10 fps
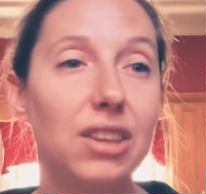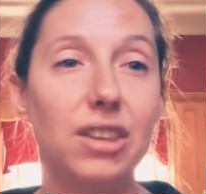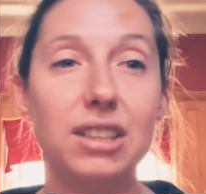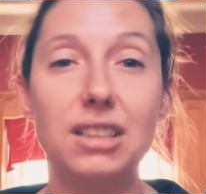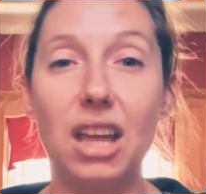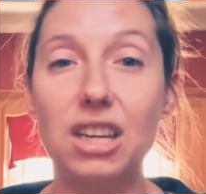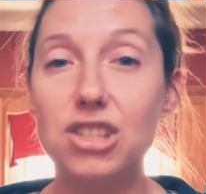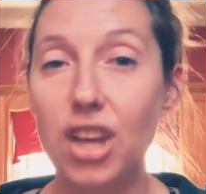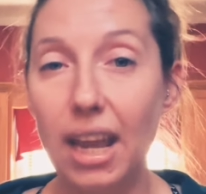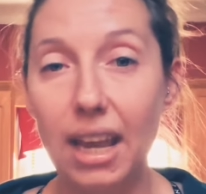It's not a
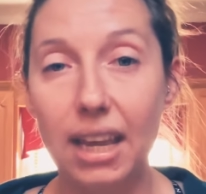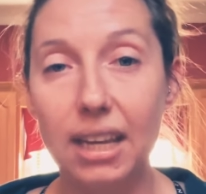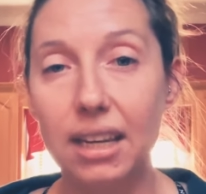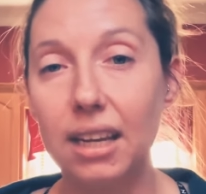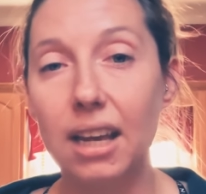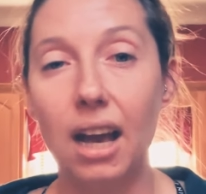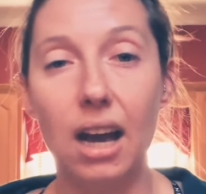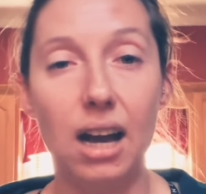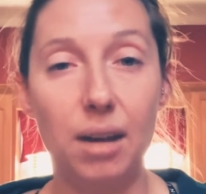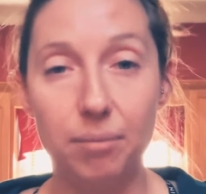chain.
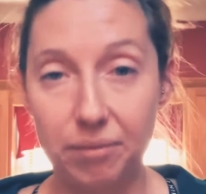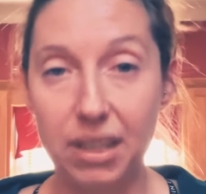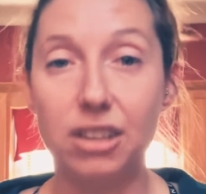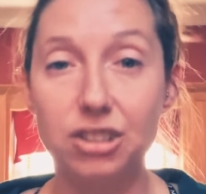They're